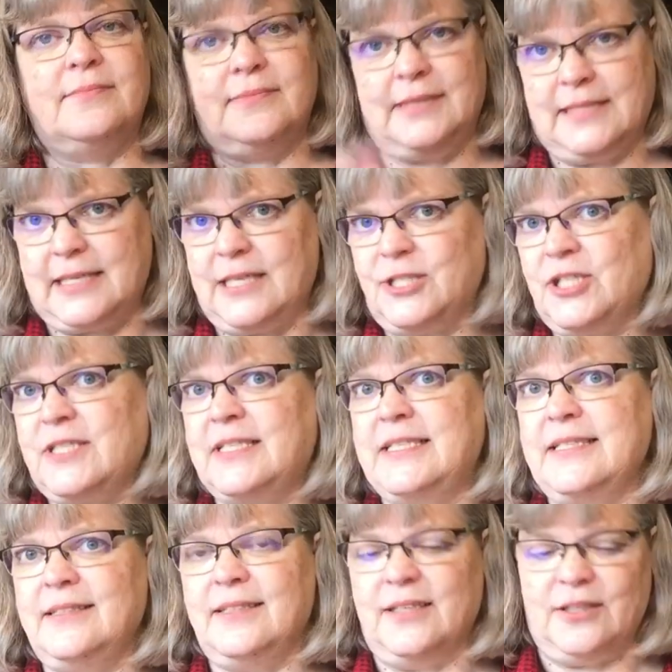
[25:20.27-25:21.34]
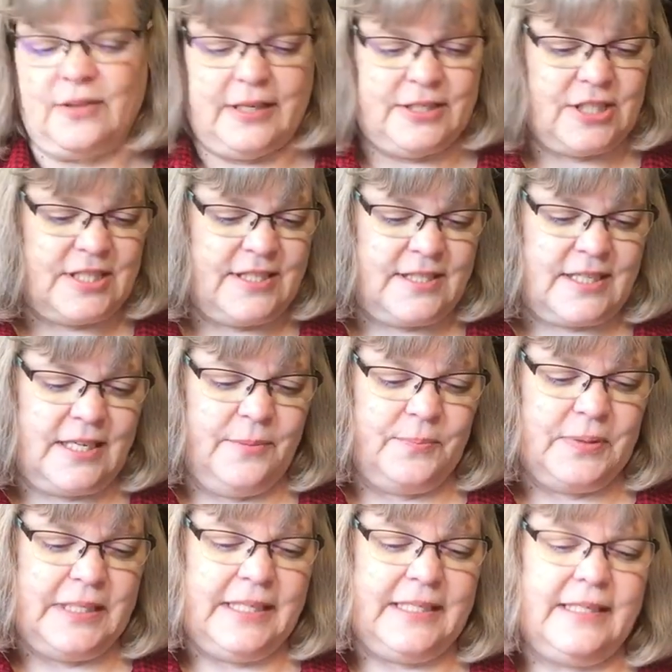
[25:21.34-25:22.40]
because I just, you know, I just
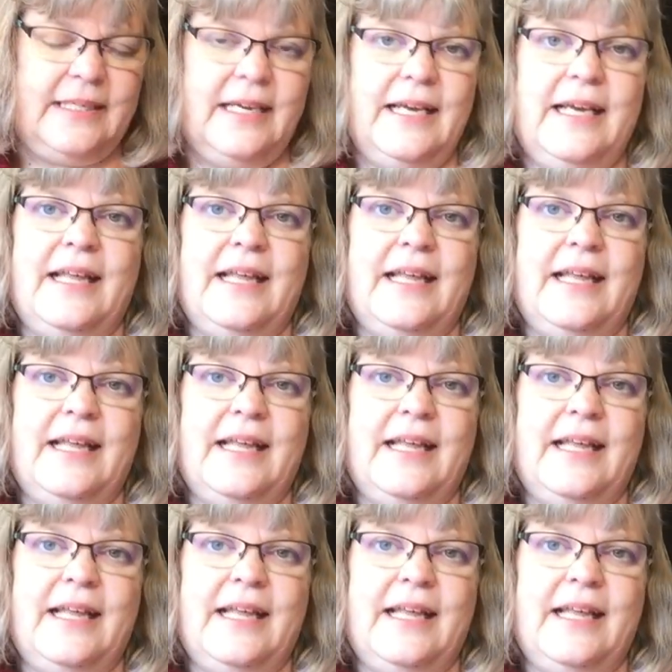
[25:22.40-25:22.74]
completed